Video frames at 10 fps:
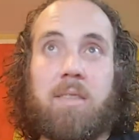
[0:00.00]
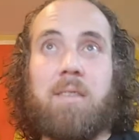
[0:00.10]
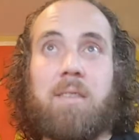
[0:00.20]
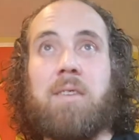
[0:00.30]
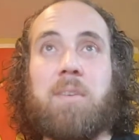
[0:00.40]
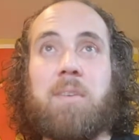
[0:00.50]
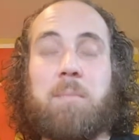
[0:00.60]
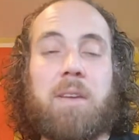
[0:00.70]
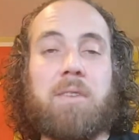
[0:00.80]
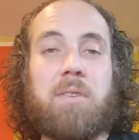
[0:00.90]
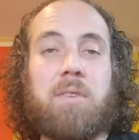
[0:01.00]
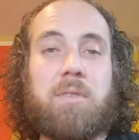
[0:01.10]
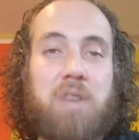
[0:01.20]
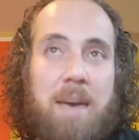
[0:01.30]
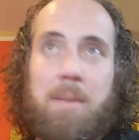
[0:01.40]
Is it because of the
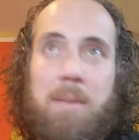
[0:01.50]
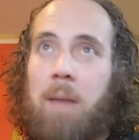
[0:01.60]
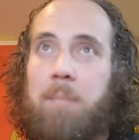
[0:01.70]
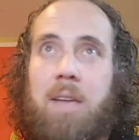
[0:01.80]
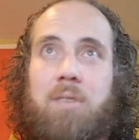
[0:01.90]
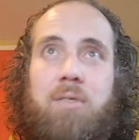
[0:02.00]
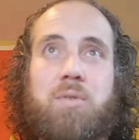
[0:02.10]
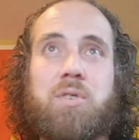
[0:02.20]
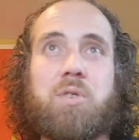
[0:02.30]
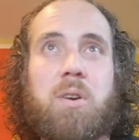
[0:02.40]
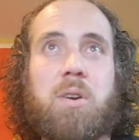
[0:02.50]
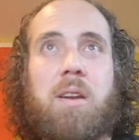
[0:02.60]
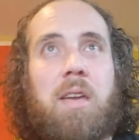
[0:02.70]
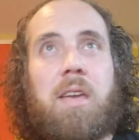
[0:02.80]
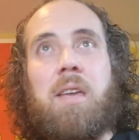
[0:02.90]
jab? I'm not too sure.
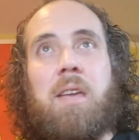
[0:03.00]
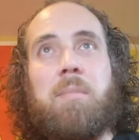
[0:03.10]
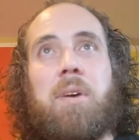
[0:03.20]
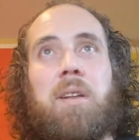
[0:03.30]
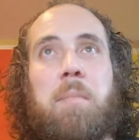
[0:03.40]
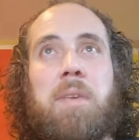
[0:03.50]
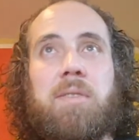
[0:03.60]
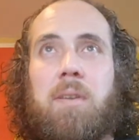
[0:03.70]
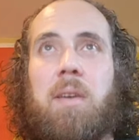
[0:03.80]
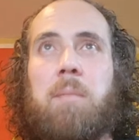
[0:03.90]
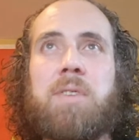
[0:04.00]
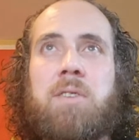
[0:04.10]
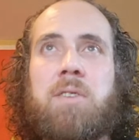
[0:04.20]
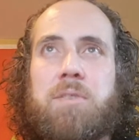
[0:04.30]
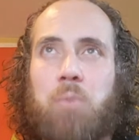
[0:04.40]
But a
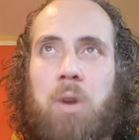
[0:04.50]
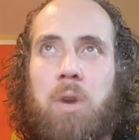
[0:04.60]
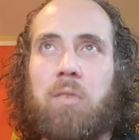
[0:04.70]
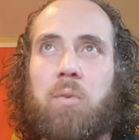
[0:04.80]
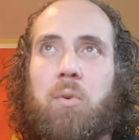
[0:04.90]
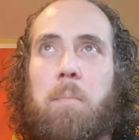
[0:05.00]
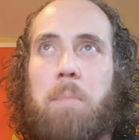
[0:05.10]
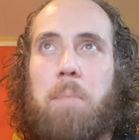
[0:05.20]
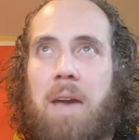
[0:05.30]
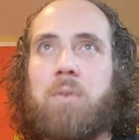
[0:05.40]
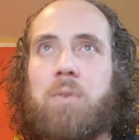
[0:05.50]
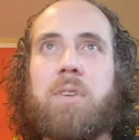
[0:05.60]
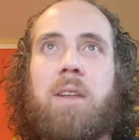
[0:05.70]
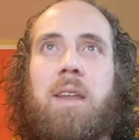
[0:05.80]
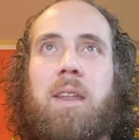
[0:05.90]
mysterious brain disorder baffles
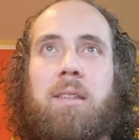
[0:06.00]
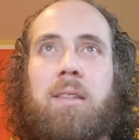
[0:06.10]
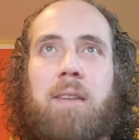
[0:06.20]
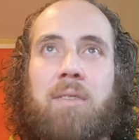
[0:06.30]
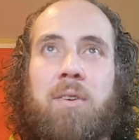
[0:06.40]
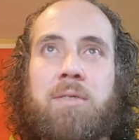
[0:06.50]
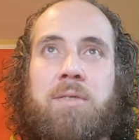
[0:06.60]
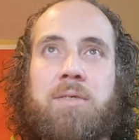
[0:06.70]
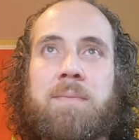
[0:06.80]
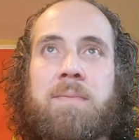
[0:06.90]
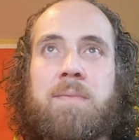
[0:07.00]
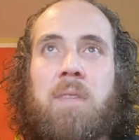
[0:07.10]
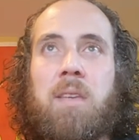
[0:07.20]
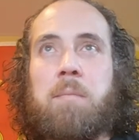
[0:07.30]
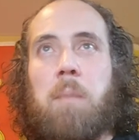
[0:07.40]
Canadian doctors.
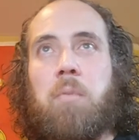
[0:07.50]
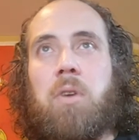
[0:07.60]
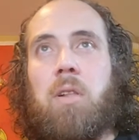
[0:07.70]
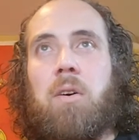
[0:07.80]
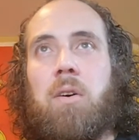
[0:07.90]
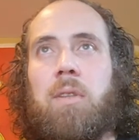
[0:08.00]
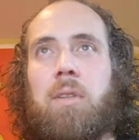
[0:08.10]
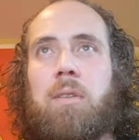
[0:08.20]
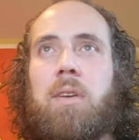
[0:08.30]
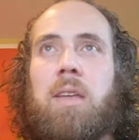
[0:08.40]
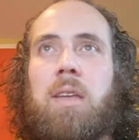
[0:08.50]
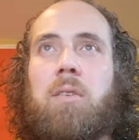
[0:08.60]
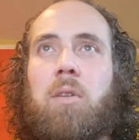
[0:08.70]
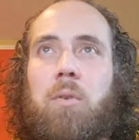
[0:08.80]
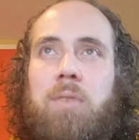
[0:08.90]
Memory loss and
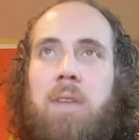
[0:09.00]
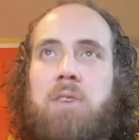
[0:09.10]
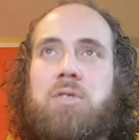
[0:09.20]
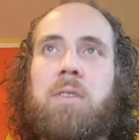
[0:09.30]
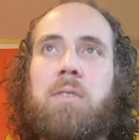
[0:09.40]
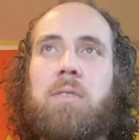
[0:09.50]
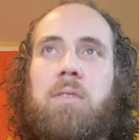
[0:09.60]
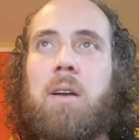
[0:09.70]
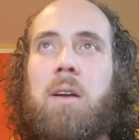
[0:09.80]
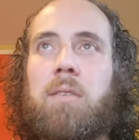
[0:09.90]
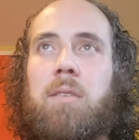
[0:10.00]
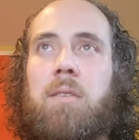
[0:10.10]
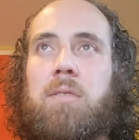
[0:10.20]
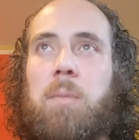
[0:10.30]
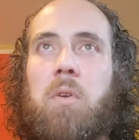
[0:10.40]
hallucinations among
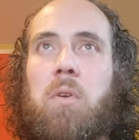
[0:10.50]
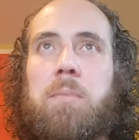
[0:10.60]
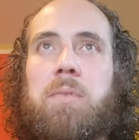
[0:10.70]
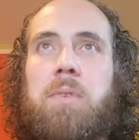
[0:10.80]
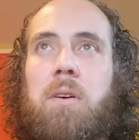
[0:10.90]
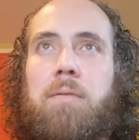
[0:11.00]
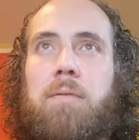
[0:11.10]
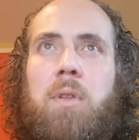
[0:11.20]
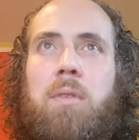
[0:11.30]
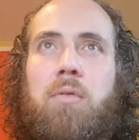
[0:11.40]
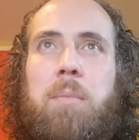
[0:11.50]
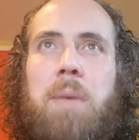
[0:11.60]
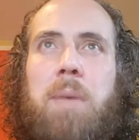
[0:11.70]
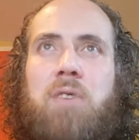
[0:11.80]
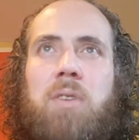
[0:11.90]
symptoms of 43
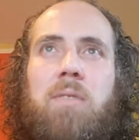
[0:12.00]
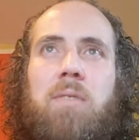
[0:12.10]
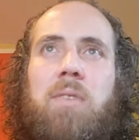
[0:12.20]
patients